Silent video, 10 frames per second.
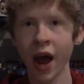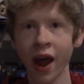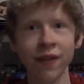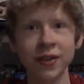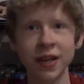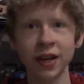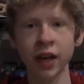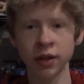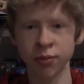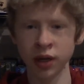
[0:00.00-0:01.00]
haven't seen it
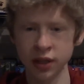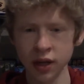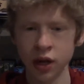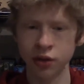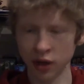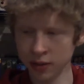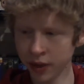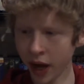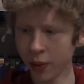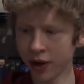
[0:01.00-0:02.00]
yet, but trust me,
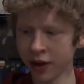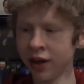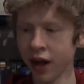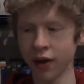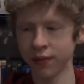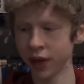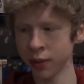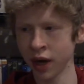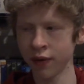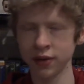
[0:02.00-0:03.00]
I will. I
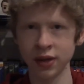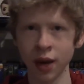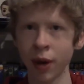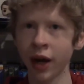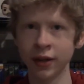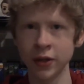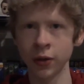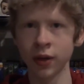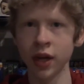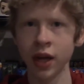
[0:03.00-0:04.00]
mean, obviously I bought it,
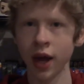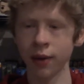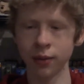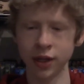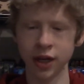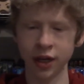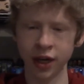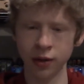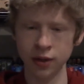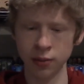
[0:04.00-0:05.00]
so I'm gonna be checking it
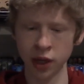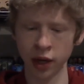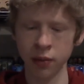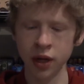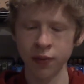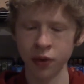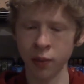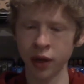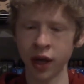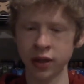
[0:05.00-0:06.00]
out sometime.
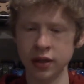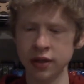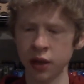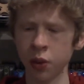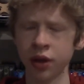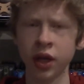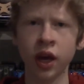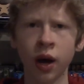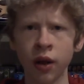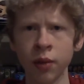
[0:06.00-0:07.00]
But yeah, this is like one
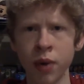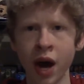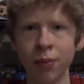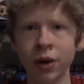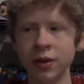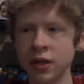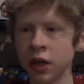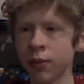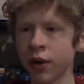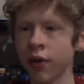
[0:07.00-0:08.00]
of the Pop Art
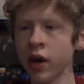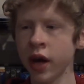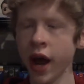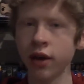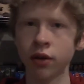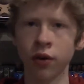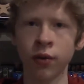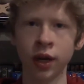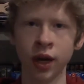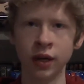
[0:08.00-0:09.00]
steelbooks, and it looks
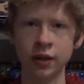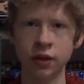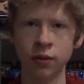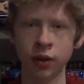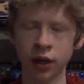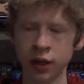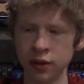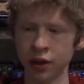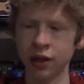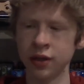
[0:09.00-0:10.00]
really nice. It's a really nice
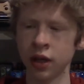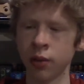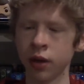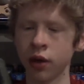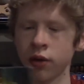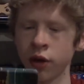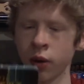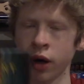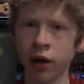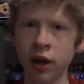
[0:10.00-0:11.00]
looking steelbook.
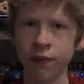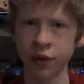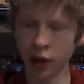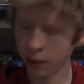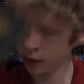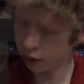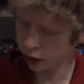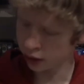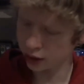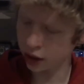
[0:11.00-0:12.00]
So yeah, really
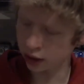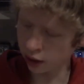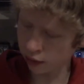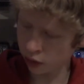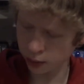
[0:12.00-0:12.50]
excited to check that film